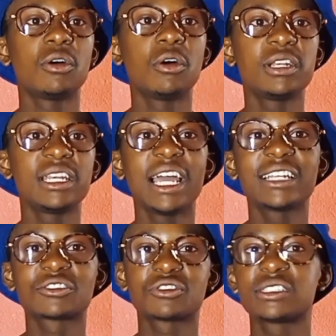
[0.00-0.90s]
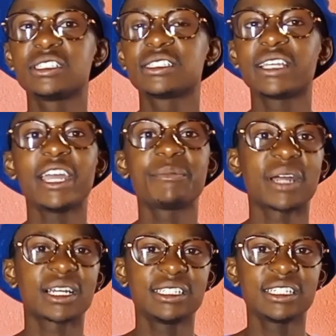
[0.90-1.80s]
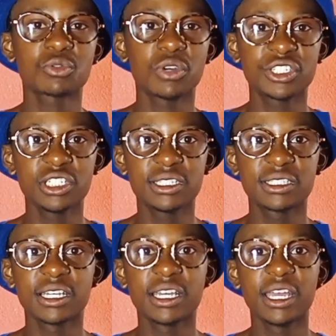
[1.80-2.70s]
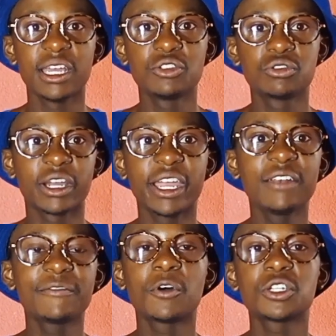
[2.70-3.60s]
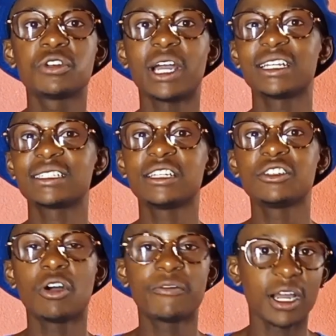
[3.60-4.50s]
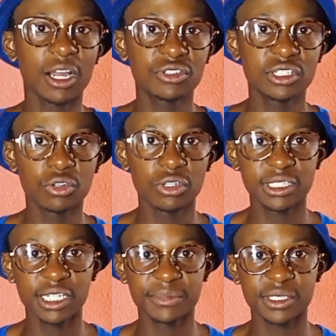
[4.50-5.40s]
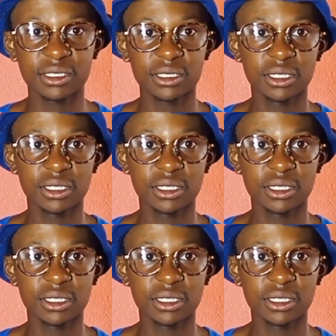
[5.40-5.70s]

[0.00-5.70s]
online resources, and practice questions to reinforce your understanding of accounting concepts.